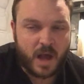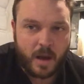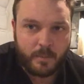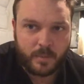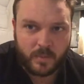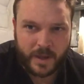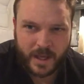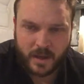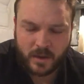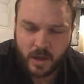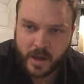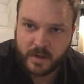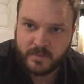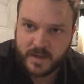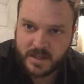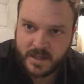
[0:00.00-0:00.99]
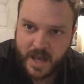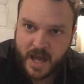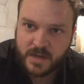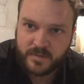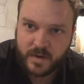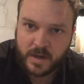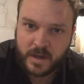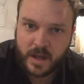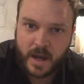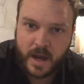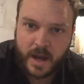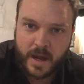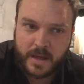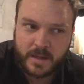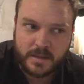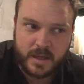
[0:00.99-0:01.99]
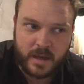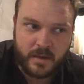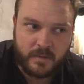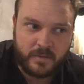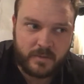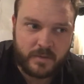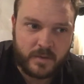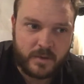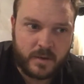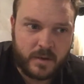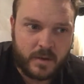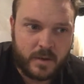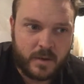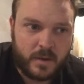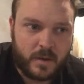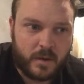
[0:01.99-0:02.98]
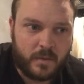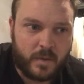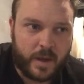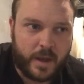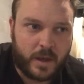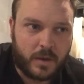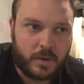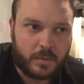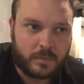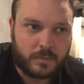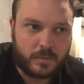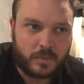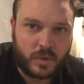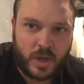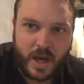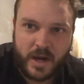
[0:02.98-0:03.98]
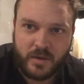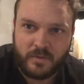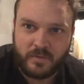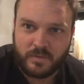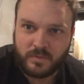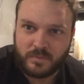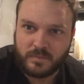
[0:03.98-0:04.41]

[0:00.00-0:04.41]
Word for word: comp- like a lot of these hedge fund guys have like kind of